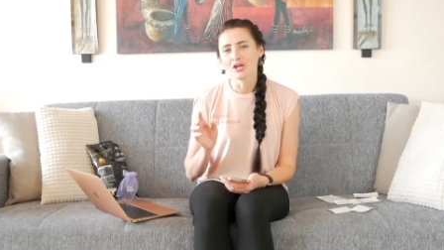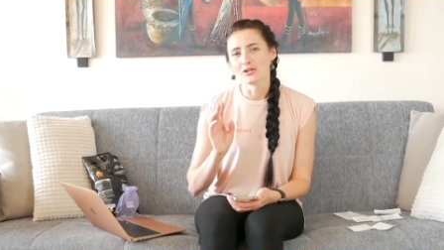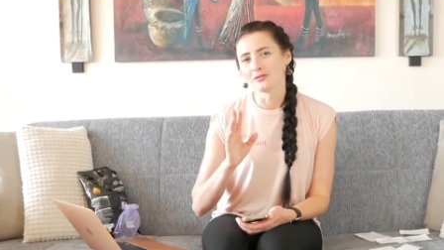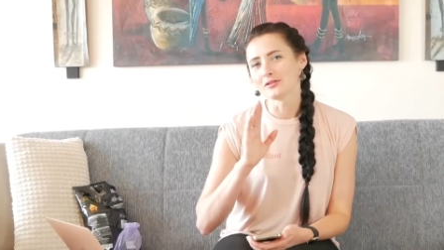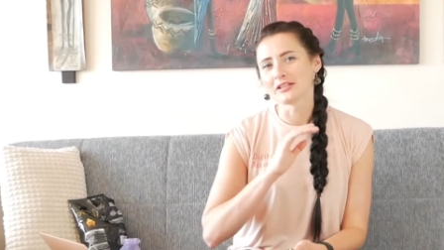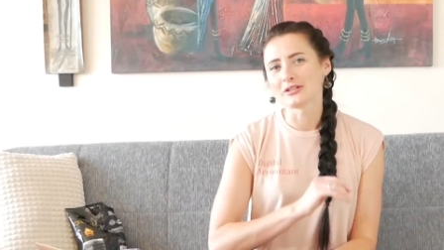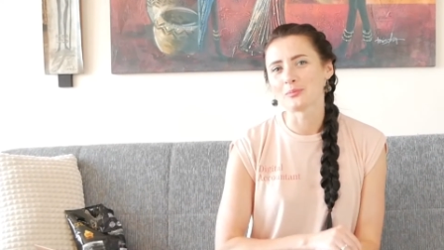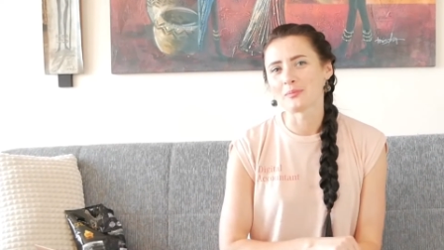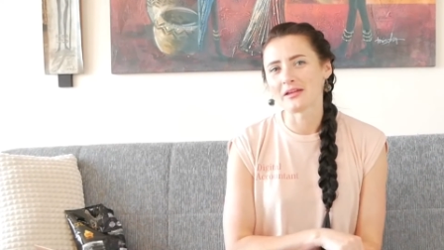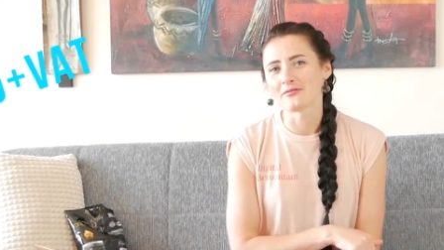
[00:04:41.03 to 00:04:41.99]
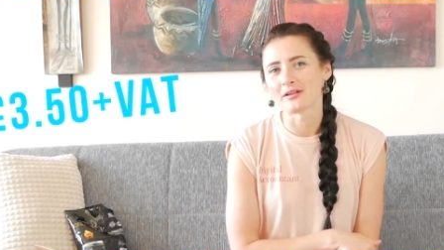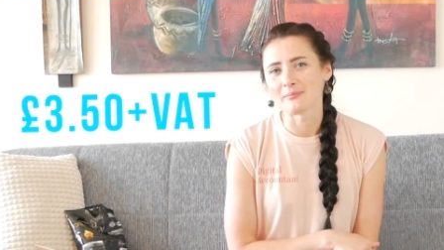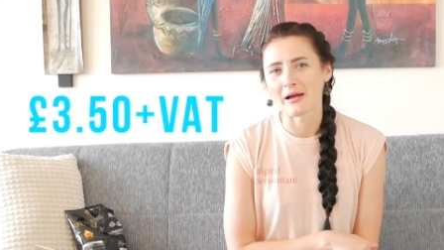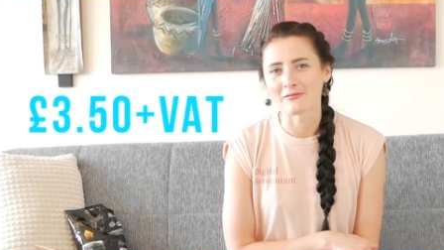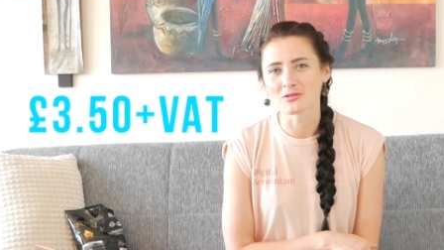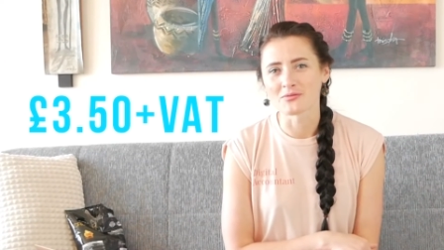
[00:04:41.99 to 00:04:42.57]
you will need to pay
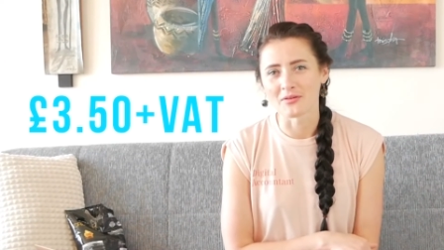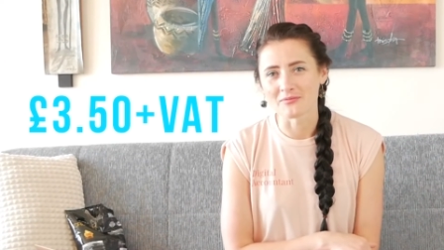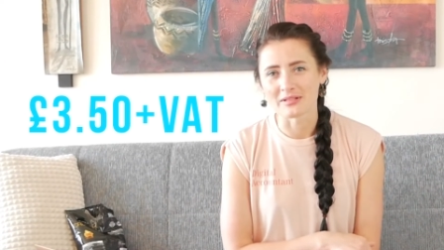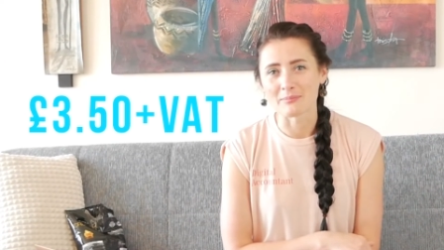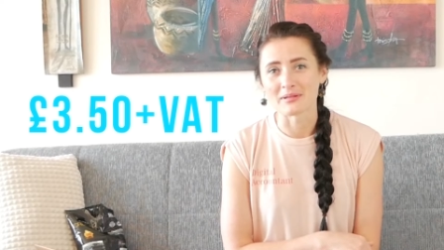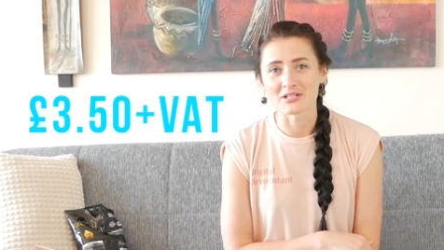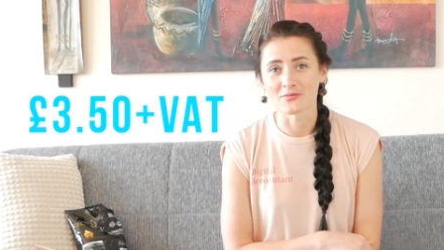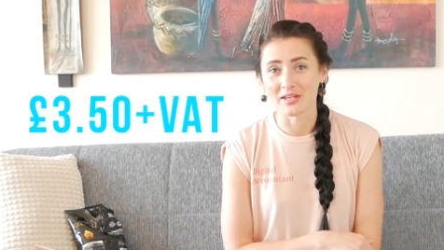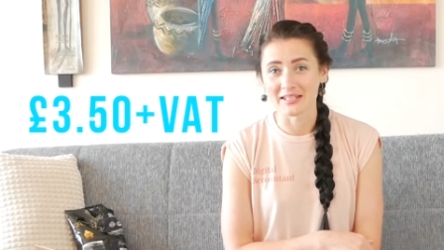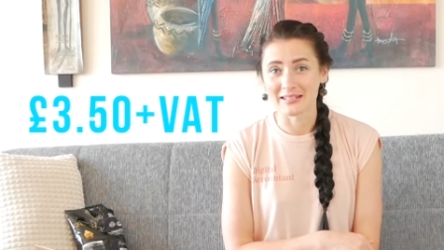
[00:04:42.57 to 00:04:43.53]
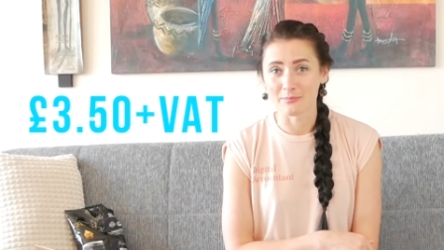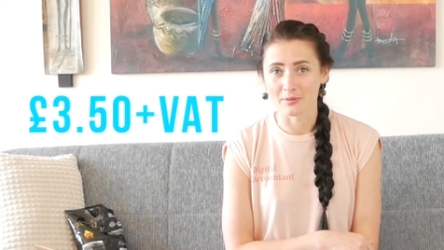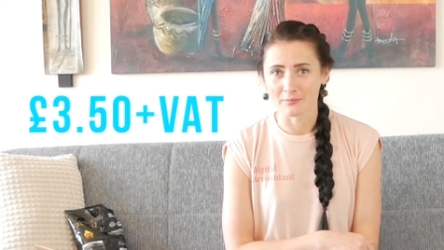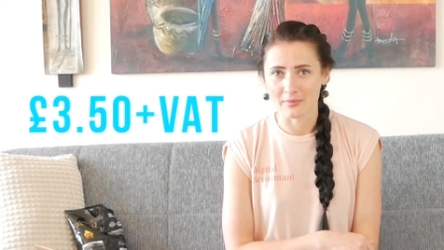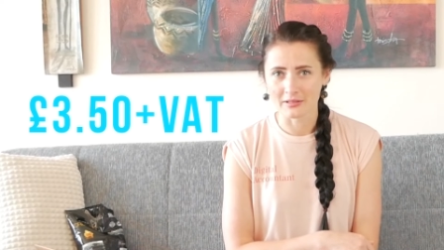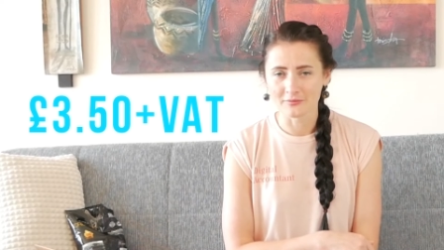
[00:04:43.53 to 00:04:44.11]
£3.50 plus VAT per
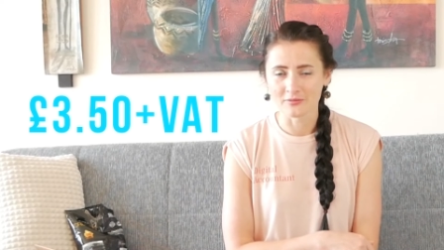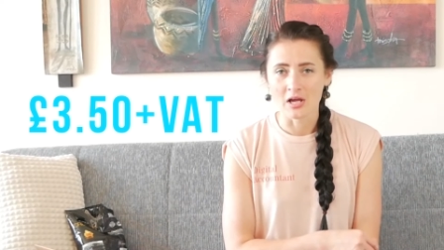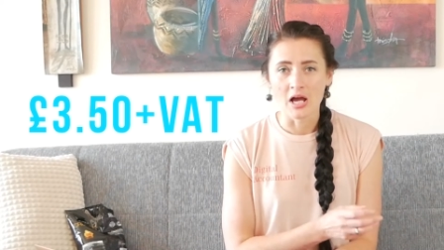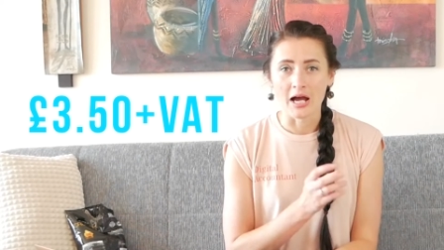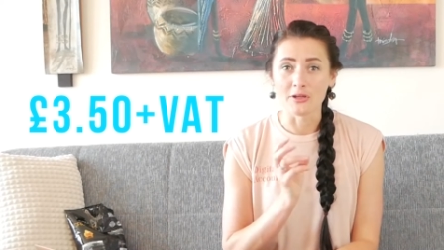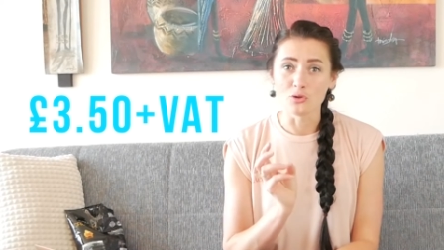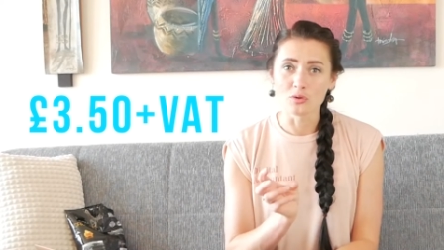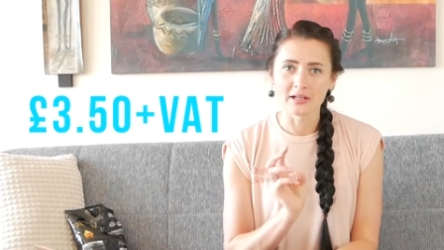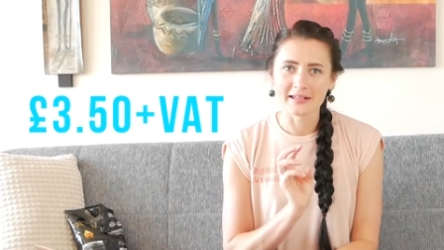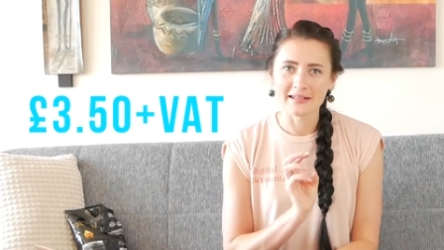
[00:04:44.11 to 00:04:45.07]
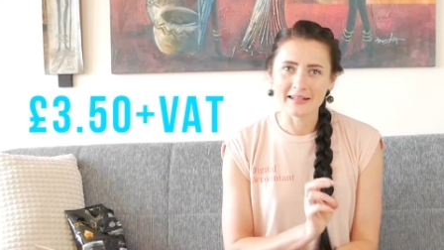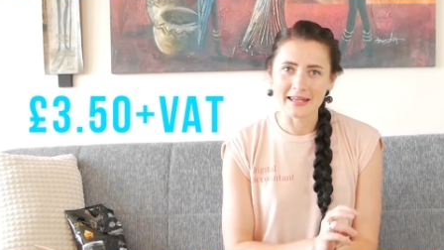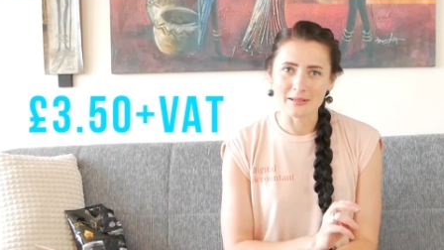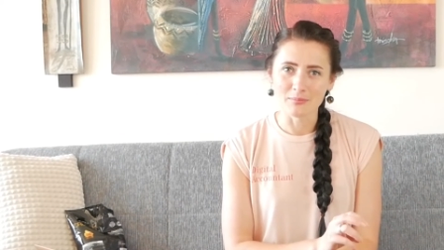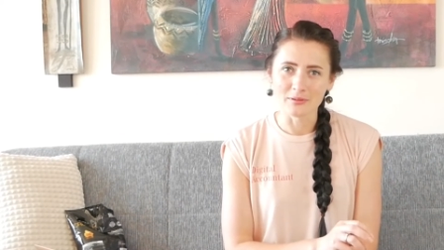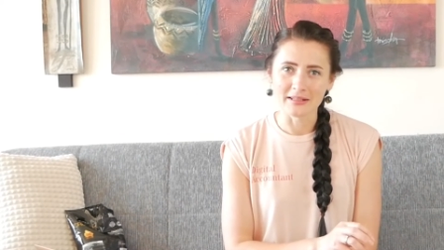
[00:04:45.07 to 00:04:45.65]
month, and you can
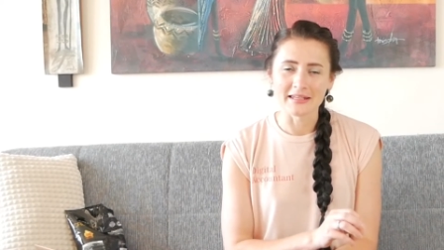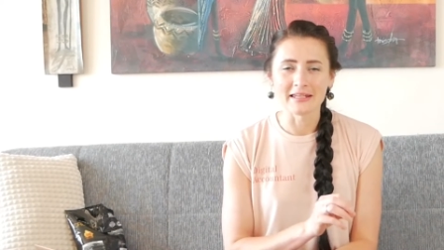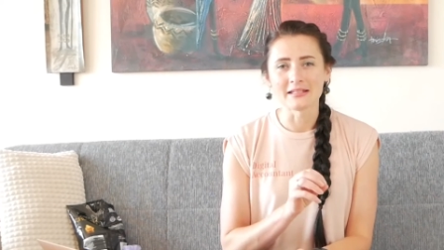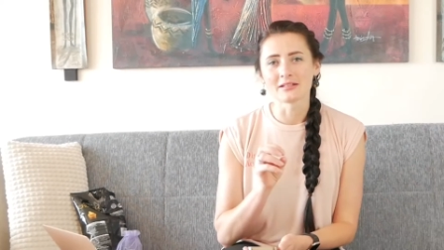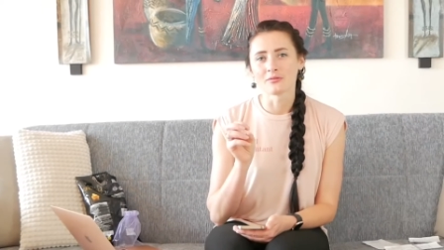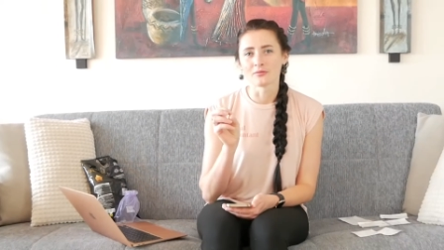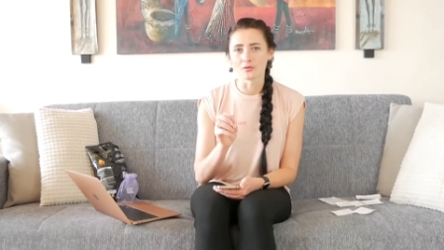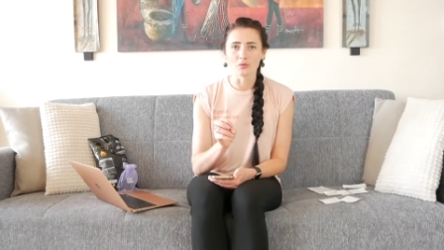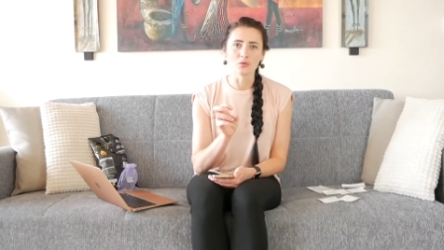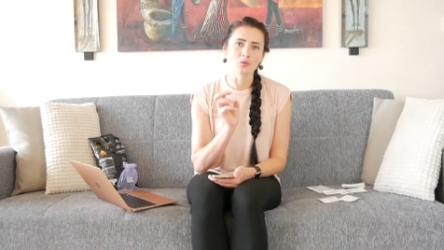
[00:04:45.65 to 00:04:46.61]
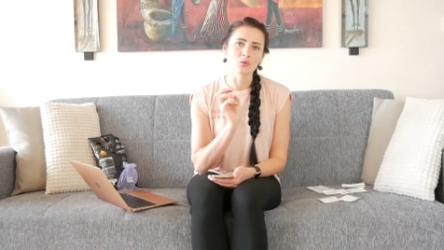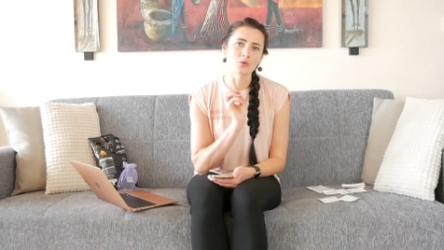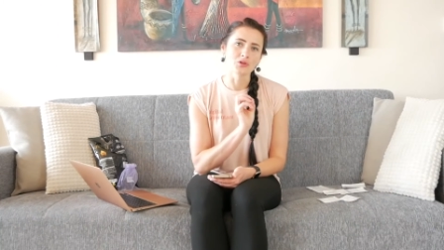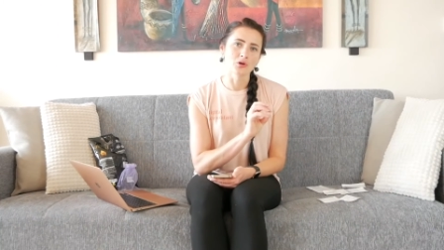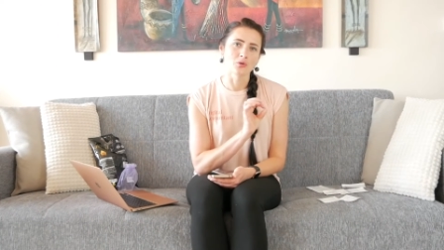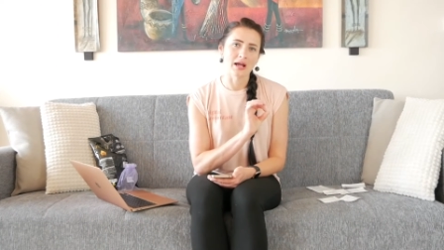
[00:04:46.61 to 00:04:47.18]
enable it through
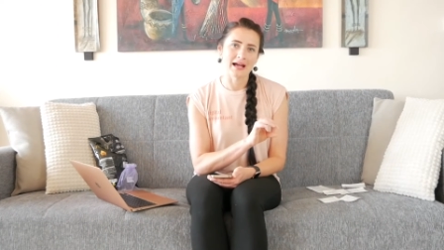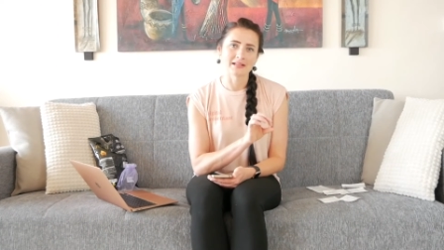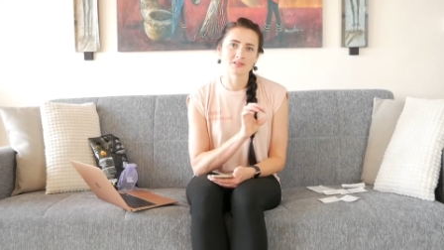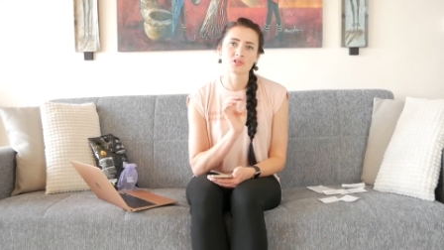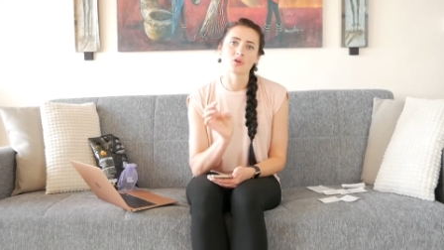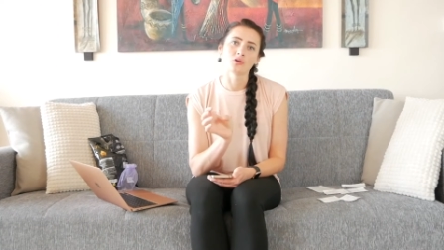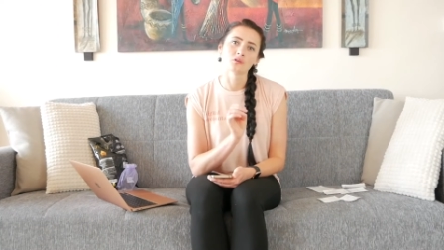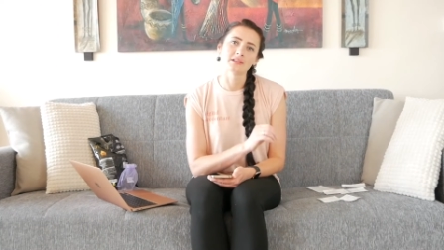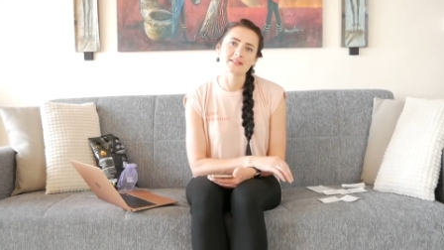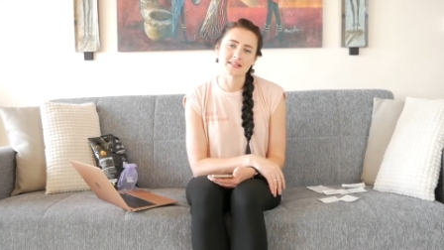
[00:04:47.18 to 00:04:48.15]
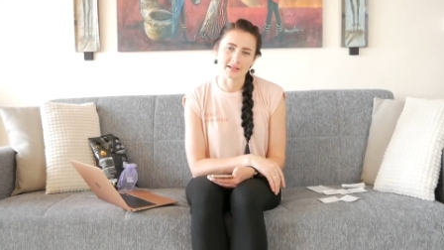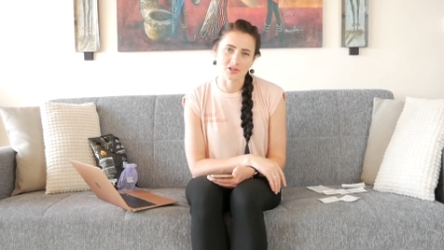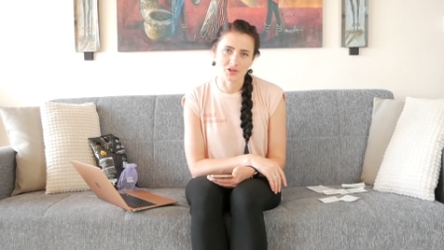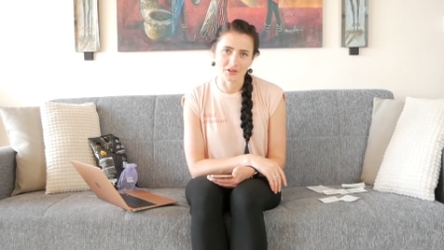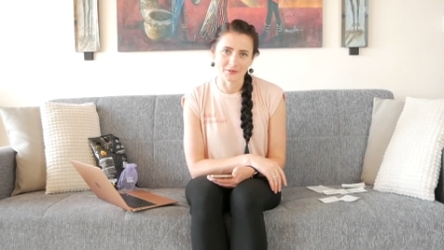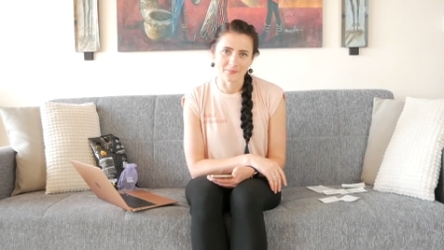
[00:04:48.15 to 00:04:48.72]
your ads on
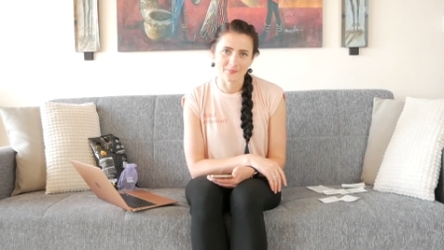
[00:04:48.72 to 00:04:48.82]
section.